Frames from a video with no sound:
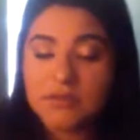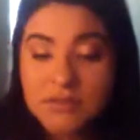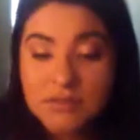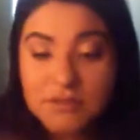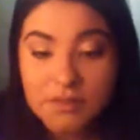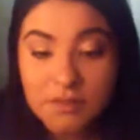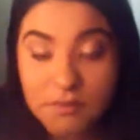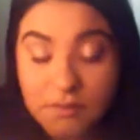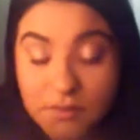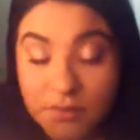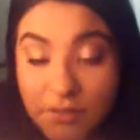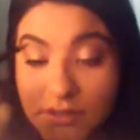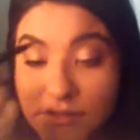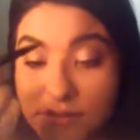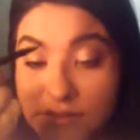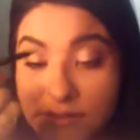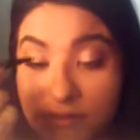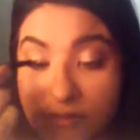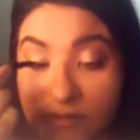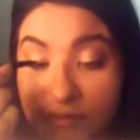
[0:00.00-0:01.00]
So
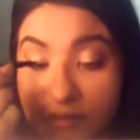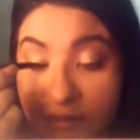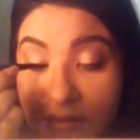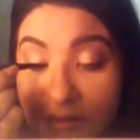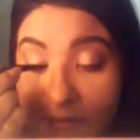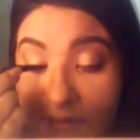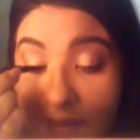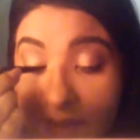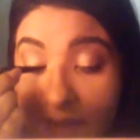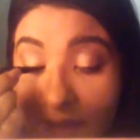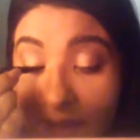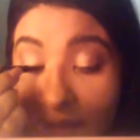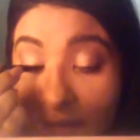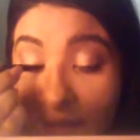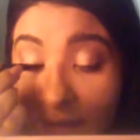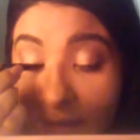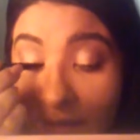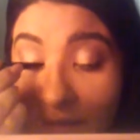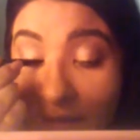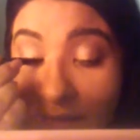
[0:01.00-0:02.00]
let's do the little cat
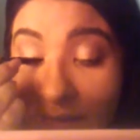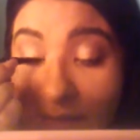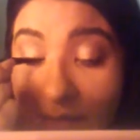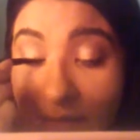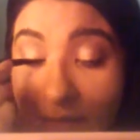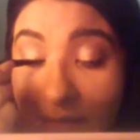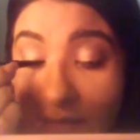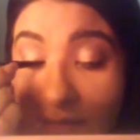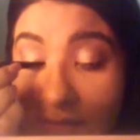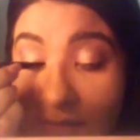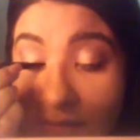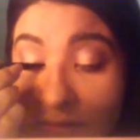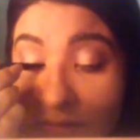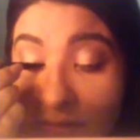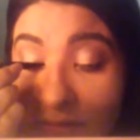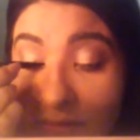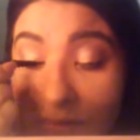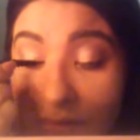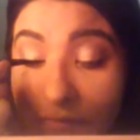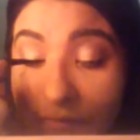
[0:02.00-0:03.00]
eye.
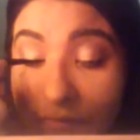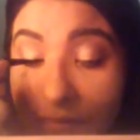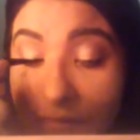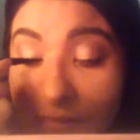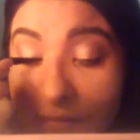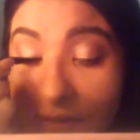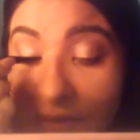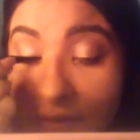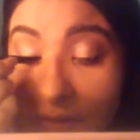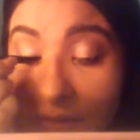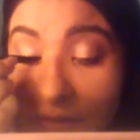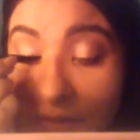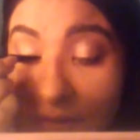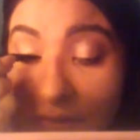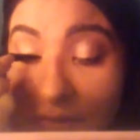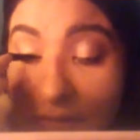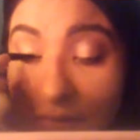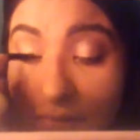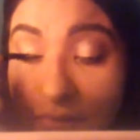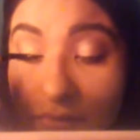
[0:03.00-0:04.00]
Start from
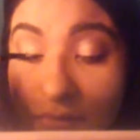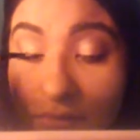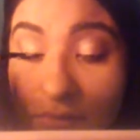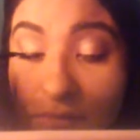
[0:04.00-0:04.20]
here.